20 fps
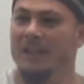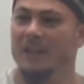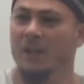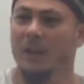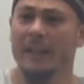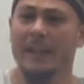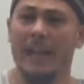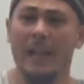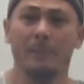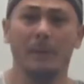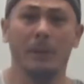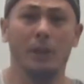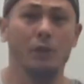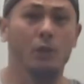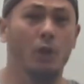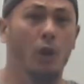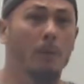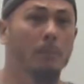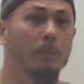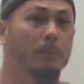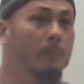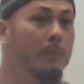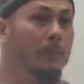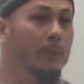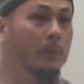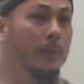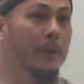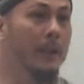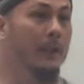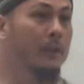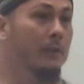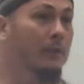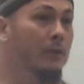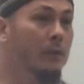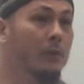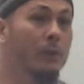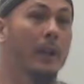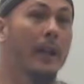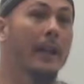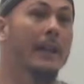So he gave me a job. Within
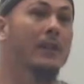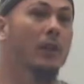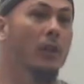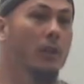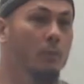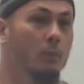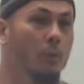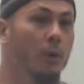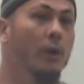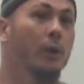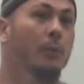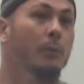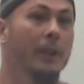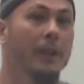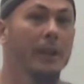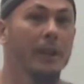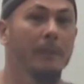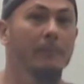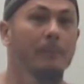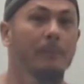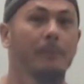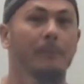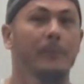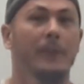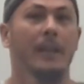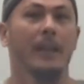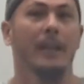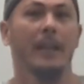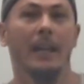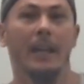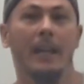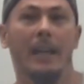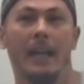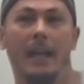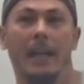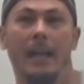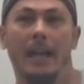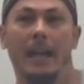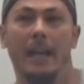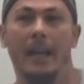2 days I was working with him.
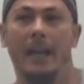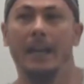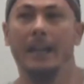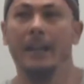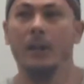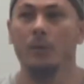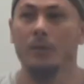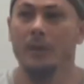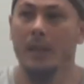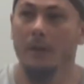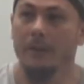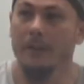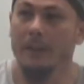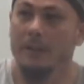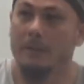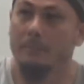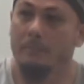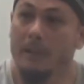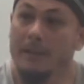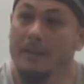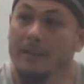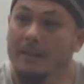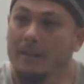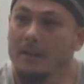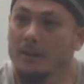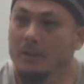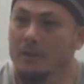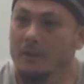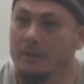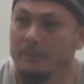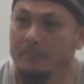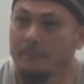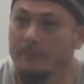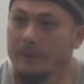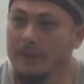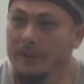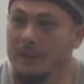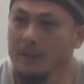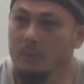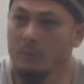And he was going into business.
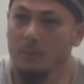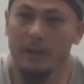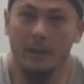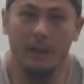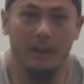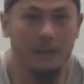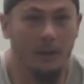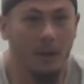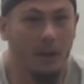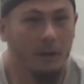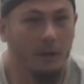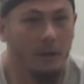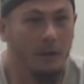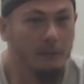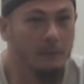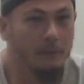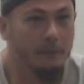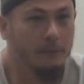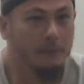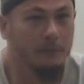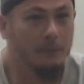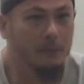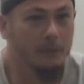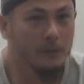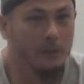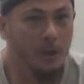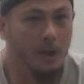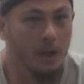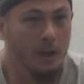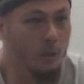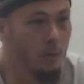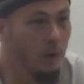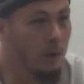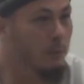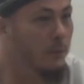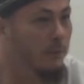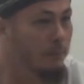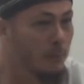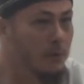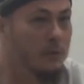This is where I grew
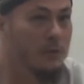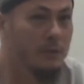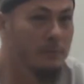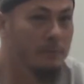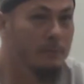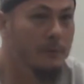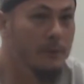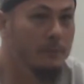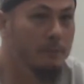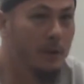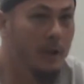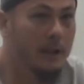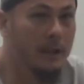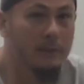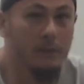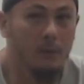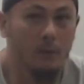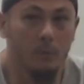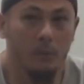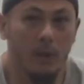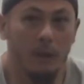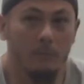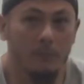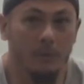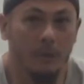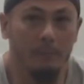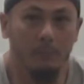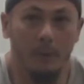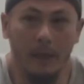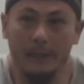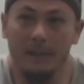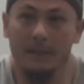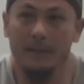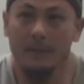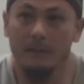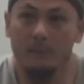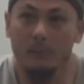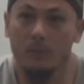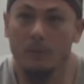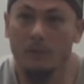up with Muslims, but I never grew up with a
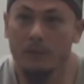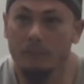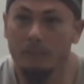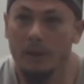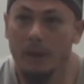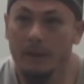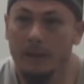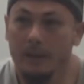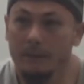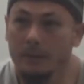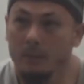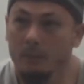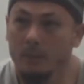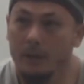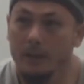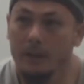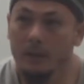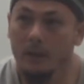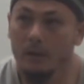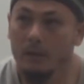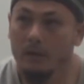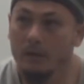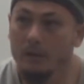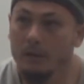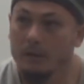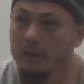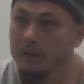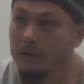practicing Muslim. I never really got